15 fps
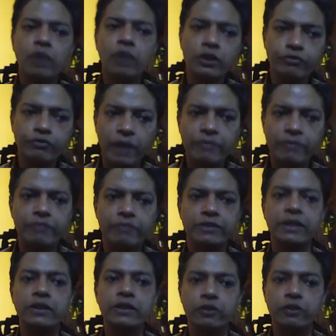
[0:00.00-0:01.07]
to 5 gives an
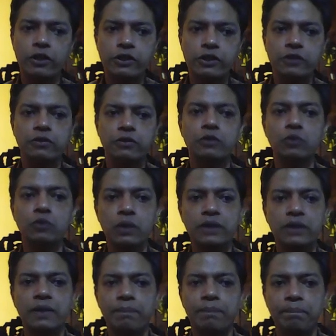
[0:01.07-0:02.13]
introduction to the ruler,
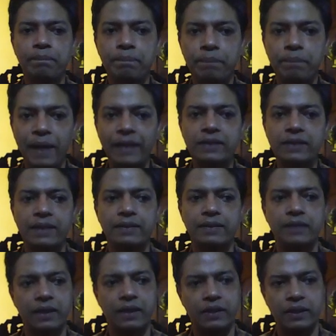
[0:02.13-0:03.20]
the place and the
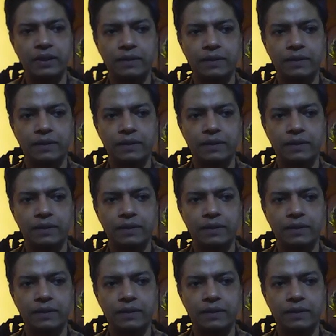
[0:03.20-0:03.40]
decree.